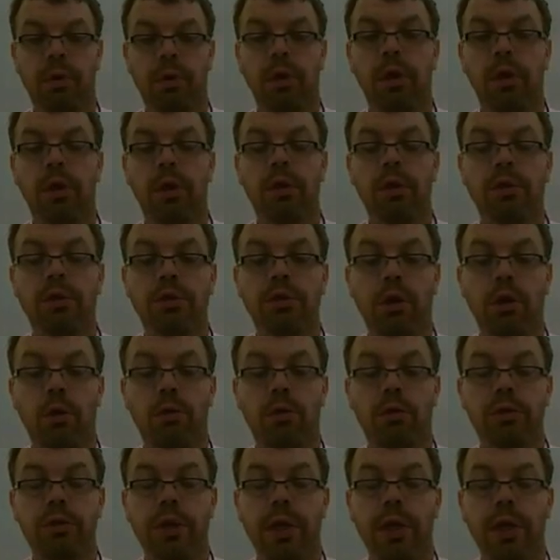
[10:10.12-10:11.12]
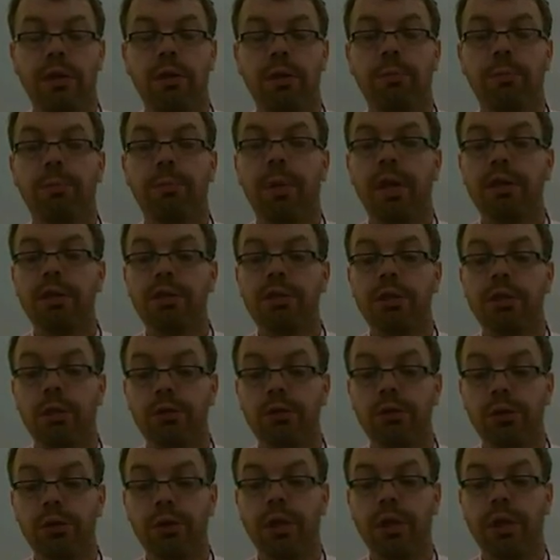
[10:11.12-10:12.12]
So take the best notes
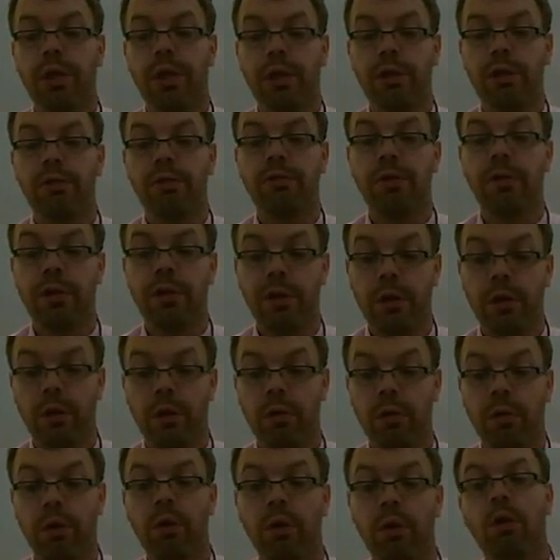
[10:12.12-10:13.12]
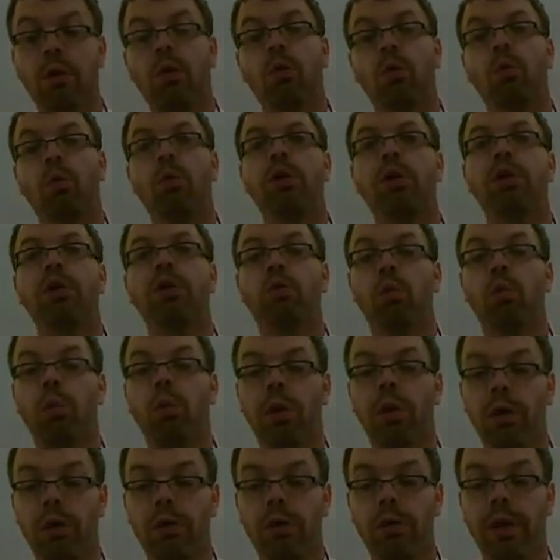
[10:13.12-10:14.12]
you can on the video. We
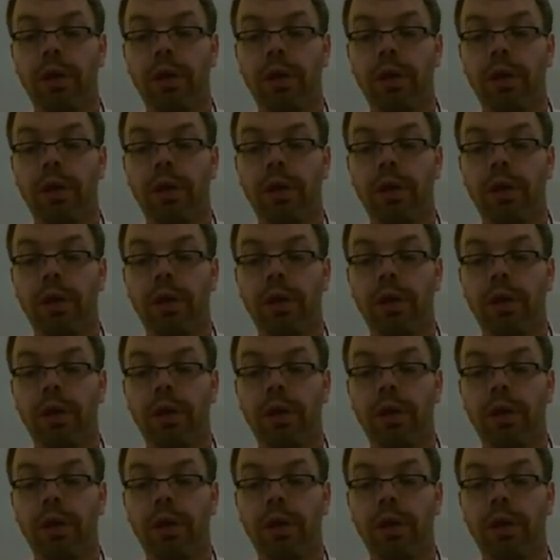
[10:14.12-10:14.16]
will then